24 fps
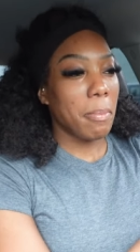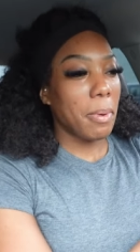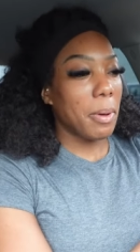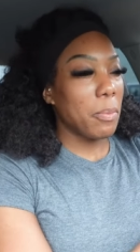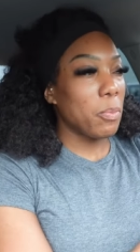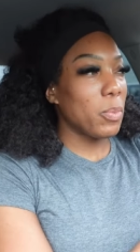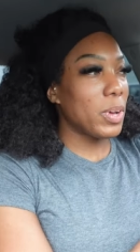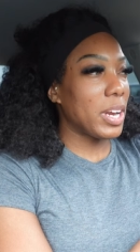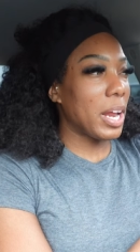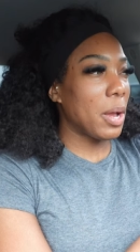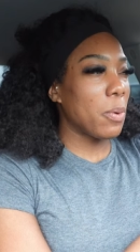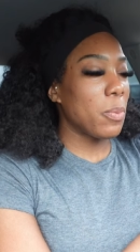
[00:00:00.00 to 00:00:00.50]

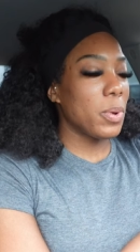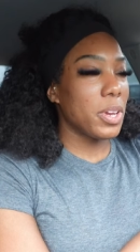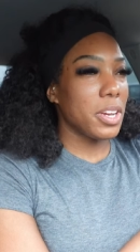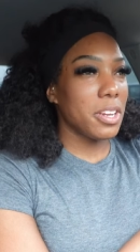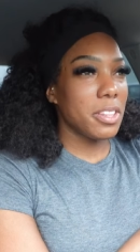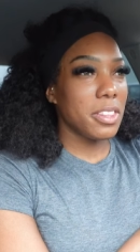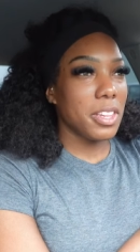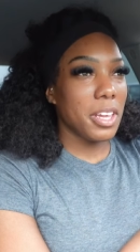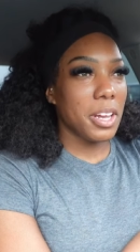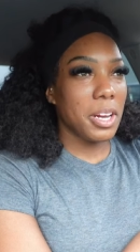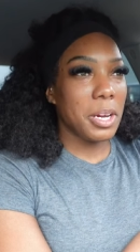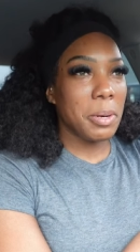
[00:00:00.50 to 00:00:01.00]
When I went
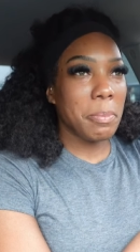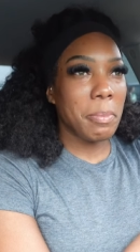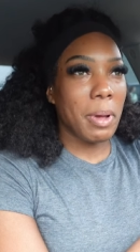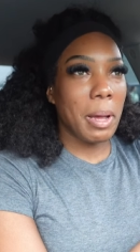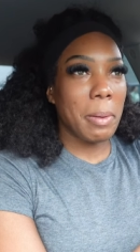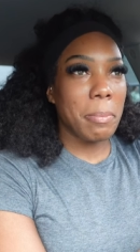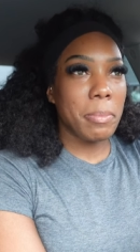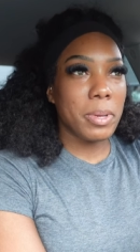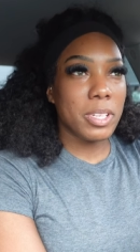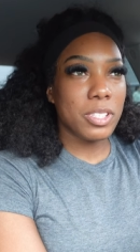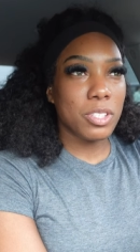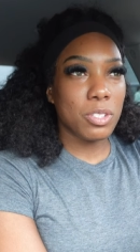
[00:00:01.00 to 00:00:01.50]
in there, my
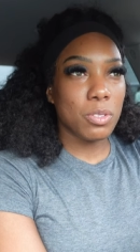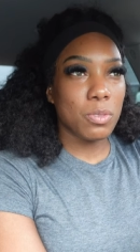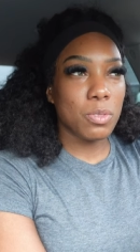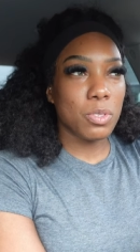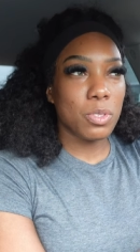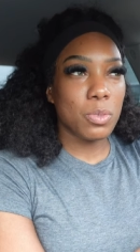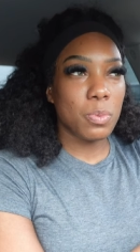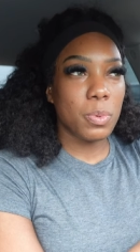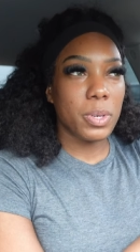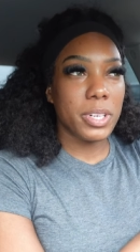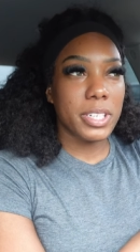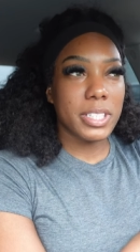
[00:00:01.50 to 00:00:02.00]

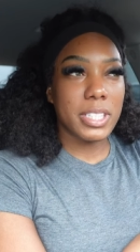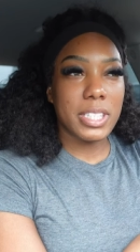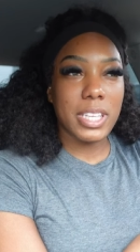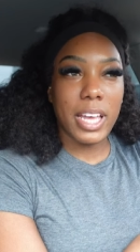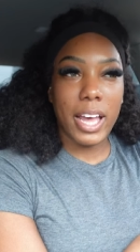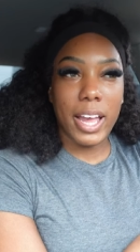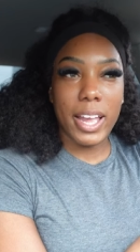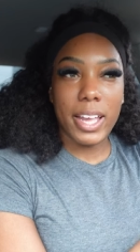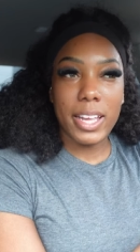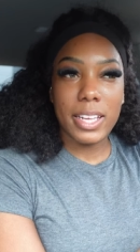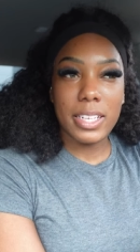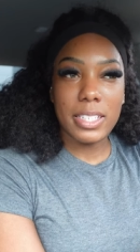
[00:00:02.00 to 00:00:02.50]
muscles were
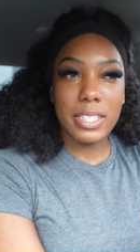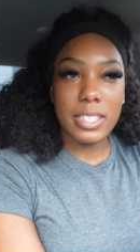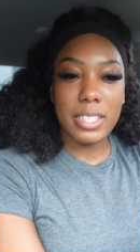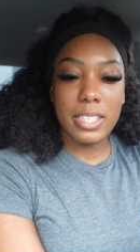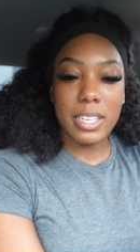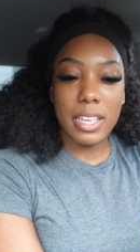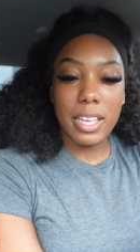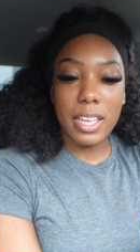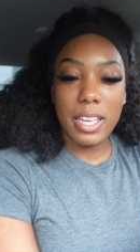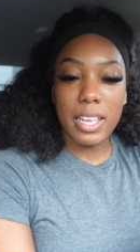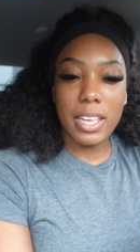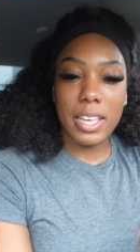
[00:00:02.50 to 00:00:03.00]
tight,
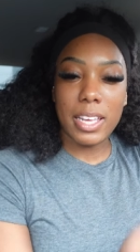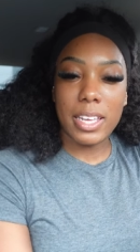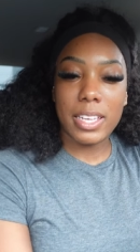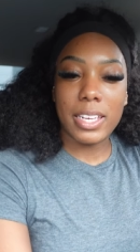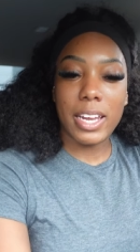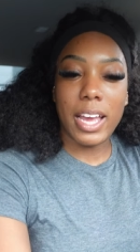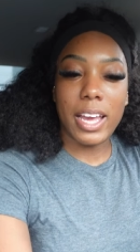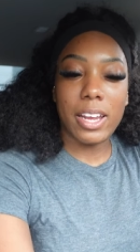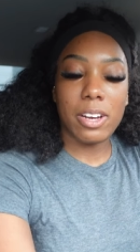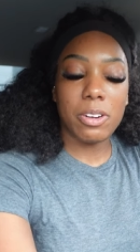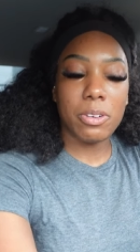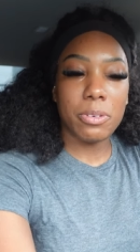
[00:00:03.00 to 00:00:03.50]
and
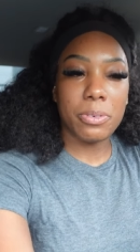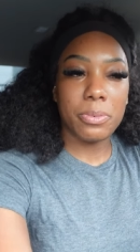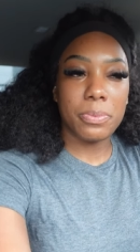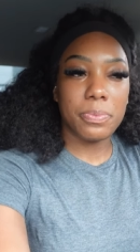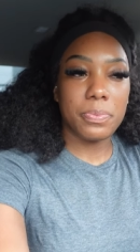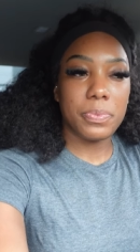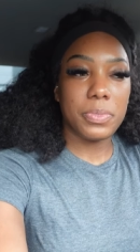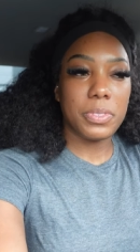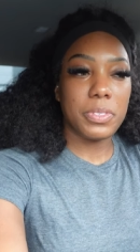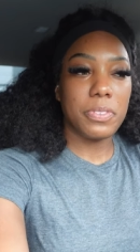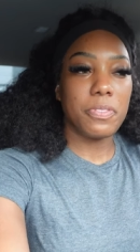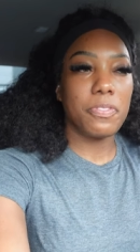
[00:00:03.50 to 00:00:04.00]
I don't
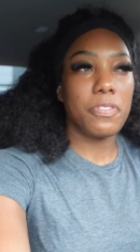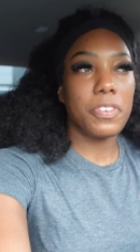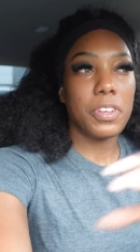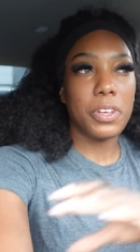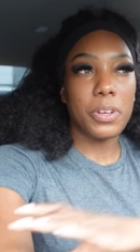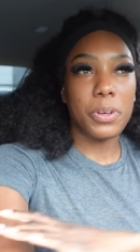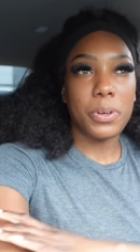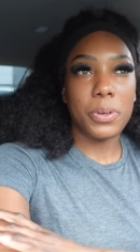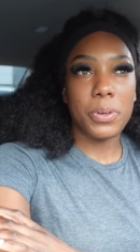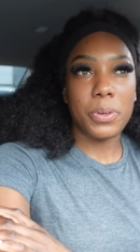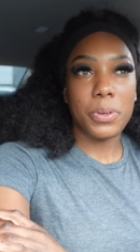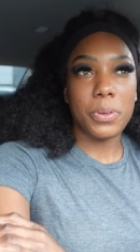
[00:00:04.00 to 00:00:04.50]

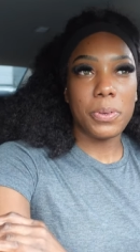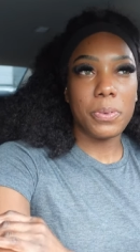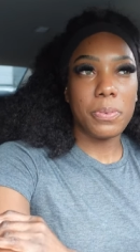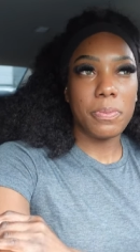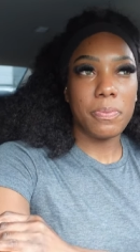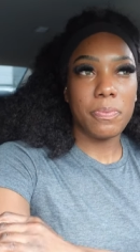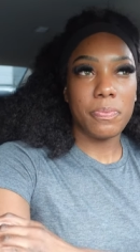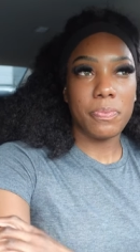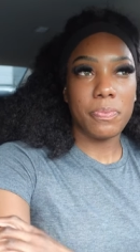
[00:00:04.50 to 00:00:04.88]
feel,